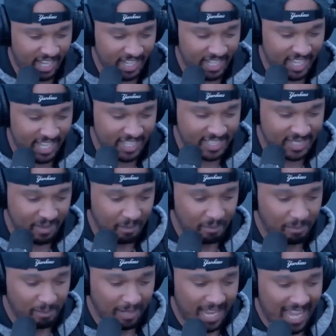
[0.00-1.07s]
Yes,
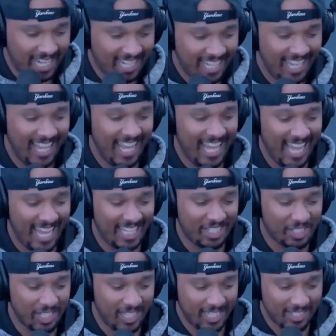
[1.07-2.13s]
black
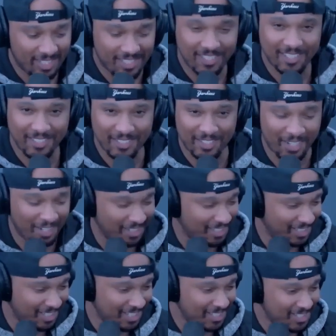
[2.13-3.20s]
excellence, sir.
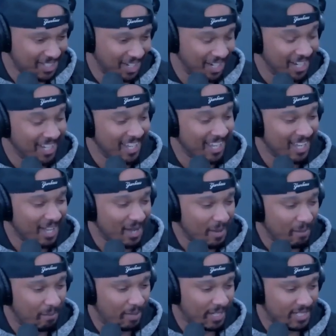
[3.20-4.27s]
Good, sir.
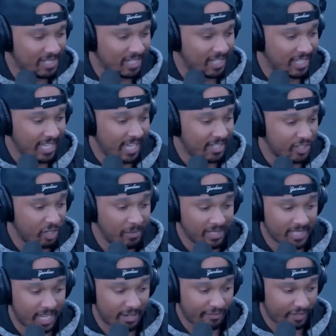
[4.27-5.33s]
But yeah, so I'm
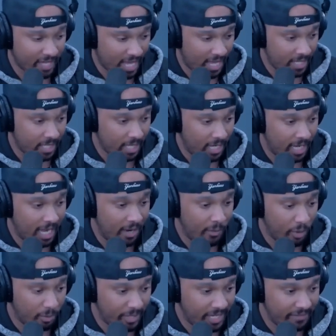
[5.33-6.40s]
excited for that. I
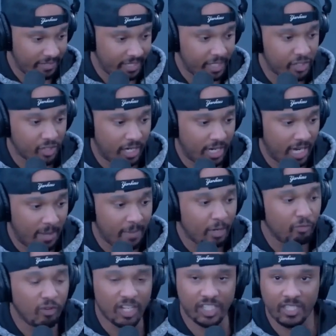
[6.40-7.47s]
will be giving it a try. I'm
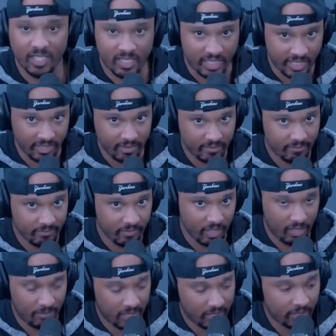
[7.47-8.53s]
not rushing to see it.
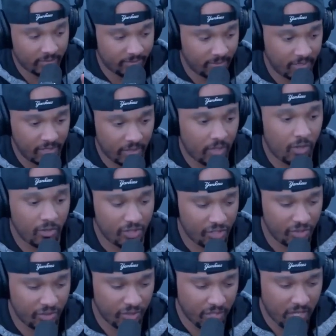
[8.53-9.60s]
I'm not gonna hold
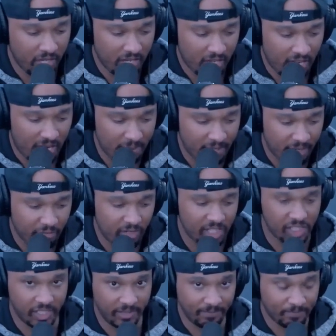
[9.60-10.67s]
you. I'm not
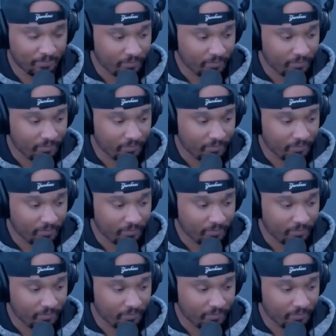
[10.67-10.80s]
rushing.